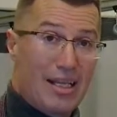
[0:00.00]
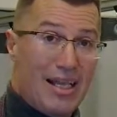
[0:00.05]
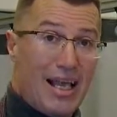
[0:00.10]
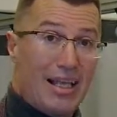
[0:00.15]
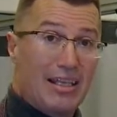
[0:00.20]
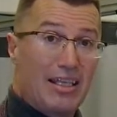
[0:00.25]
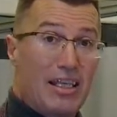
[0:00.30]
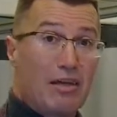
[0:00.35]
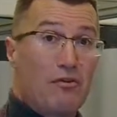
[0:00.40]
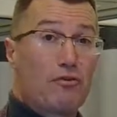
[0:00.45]

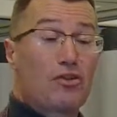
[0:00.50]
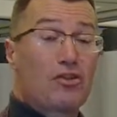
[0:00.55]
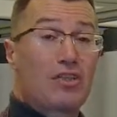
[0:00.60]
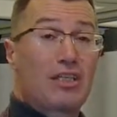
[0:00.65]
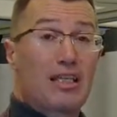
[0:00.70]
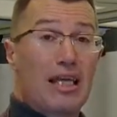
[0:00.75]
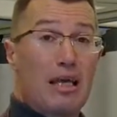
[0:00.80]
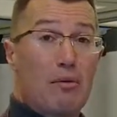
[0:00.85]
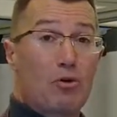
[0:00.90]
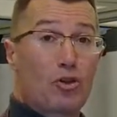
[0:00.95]
and give us the
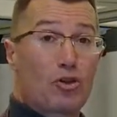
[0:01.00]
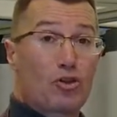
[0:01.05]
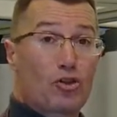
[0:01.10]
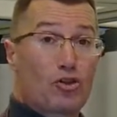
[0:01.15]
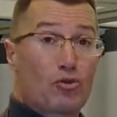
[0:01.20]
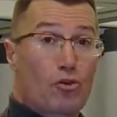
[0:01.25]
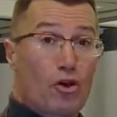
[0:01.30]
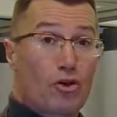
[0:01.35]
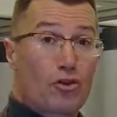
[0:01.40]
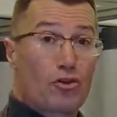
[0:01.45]
chemical
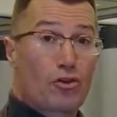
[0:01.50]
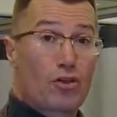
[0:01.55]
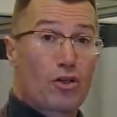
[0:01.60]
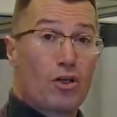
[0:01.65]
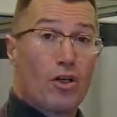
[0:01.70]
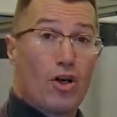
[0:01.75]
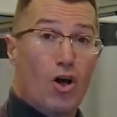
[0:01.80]
structure